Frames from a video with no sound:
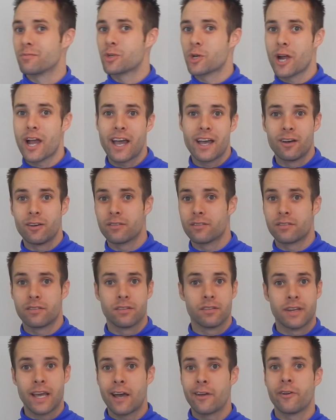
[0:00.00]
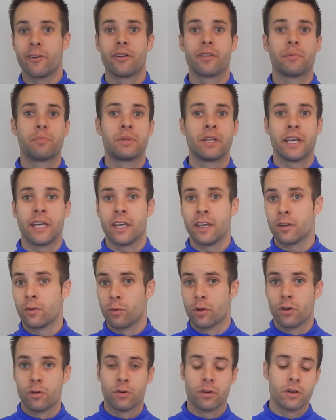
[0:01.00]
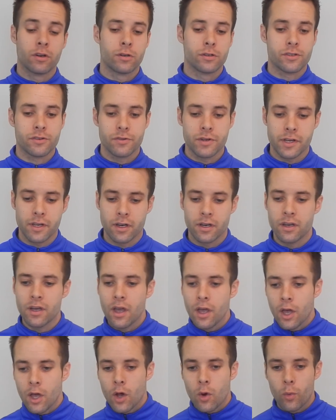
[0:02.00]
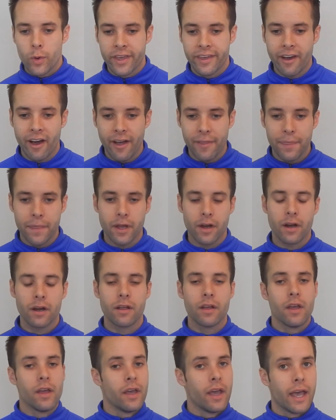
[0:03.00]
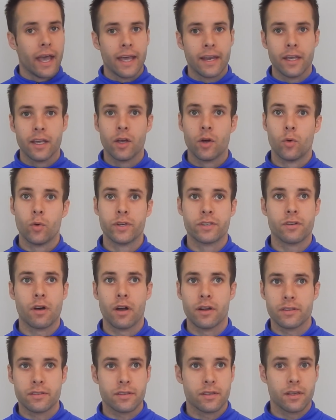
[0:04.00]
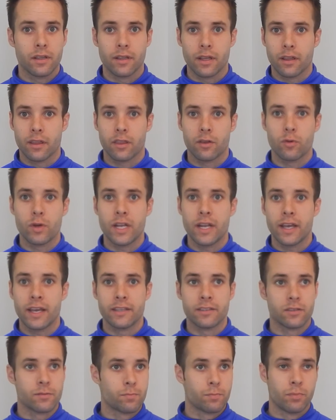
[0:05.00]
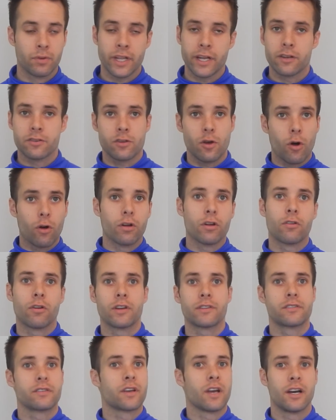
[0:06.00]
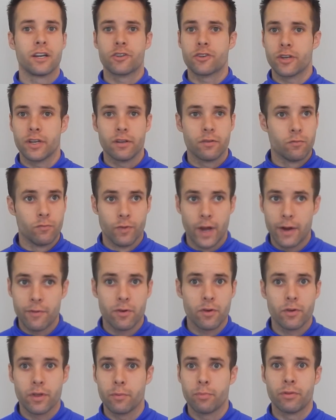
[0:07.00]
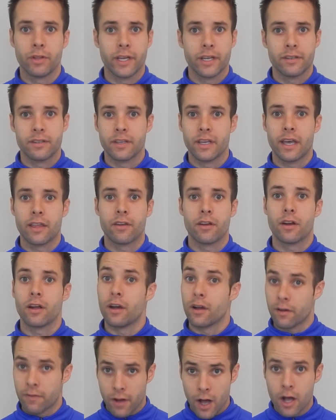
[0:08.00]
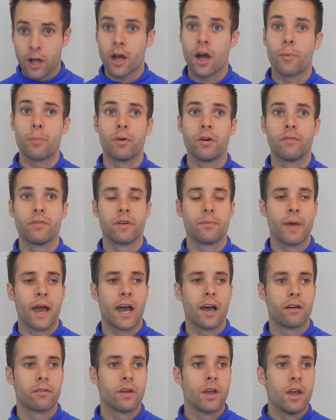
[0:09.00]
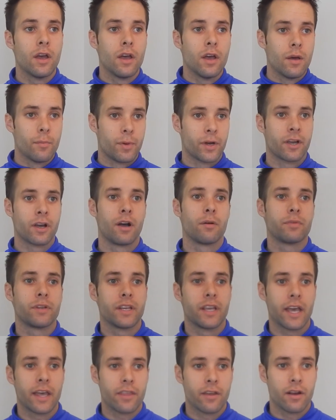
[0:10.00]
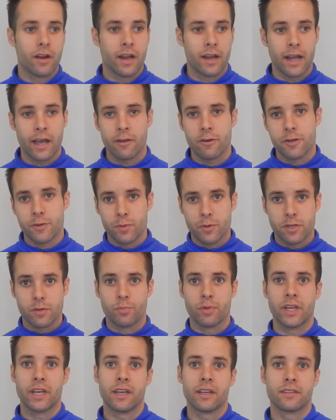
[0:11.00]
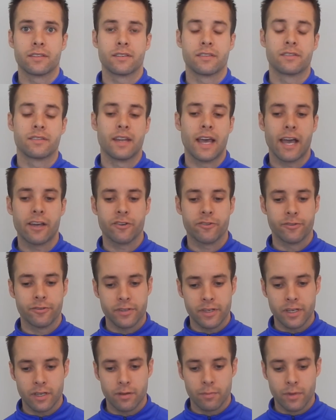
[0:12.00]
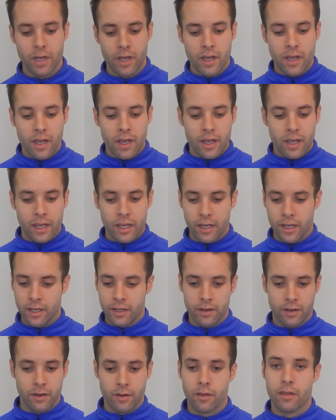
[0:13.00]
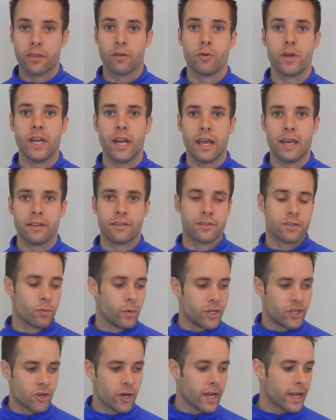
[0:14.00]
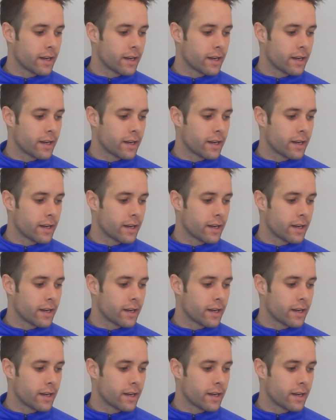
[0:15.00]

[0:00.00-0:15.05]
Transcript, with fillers: from tryout to now you're on the plane, we're going to Costa Rica. We got there and it was honestly like 3 days. Players all across the country, never really played together. A couple of them have, but come together and now you're supposed to play against this national team in 3 days. So we